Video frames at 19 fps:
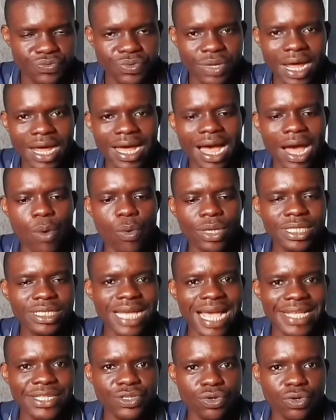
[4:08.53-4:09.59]
Now, what is
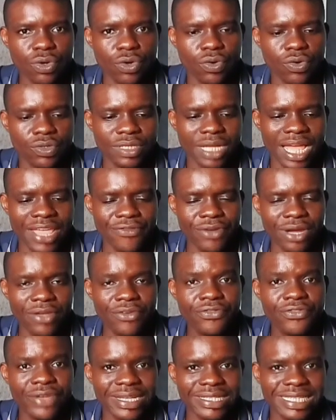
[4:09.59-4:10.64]
the high score? Now, if
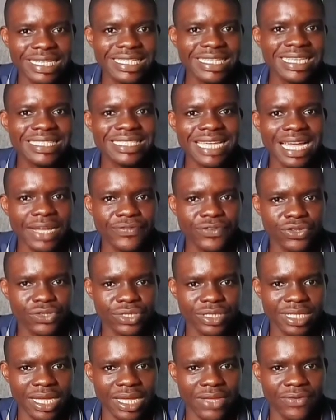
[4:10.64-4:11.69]
you are setting a target for
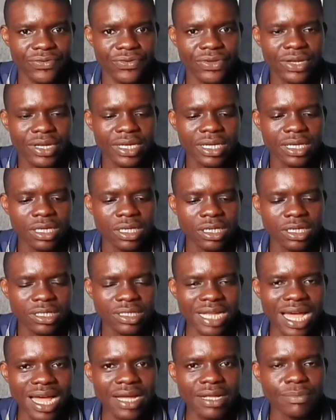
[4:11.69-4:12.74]
yourself,
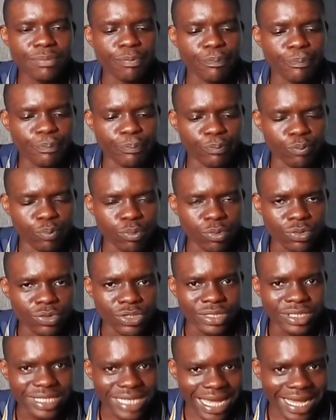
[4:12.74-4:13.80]
now
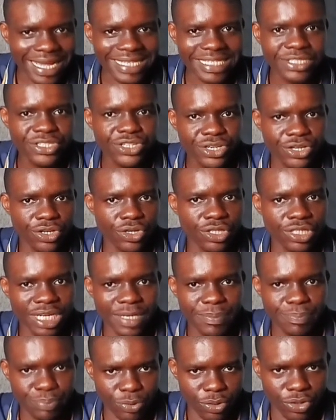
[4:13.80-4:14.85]
target
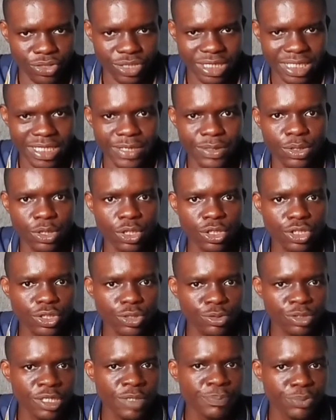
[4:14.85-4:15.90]
300 plus in
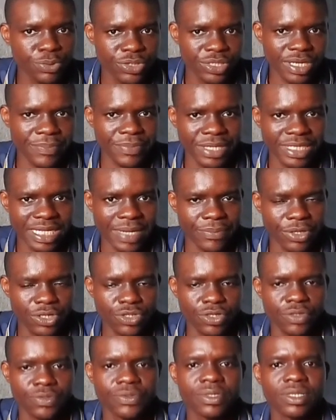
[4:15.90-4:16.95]
the Post UTME
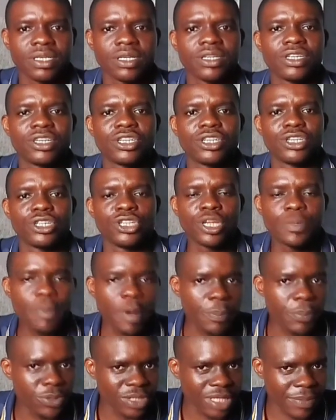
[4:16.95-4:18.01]
examination. The
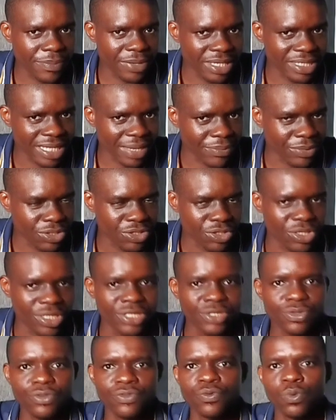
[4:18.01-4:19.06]
UNIPORT Post UTME examination
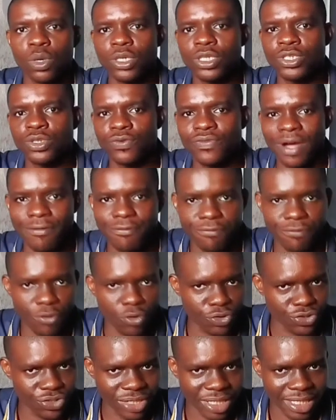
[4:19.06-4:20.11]
is over
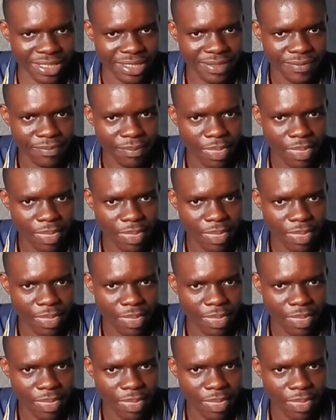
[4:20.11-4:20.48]
400.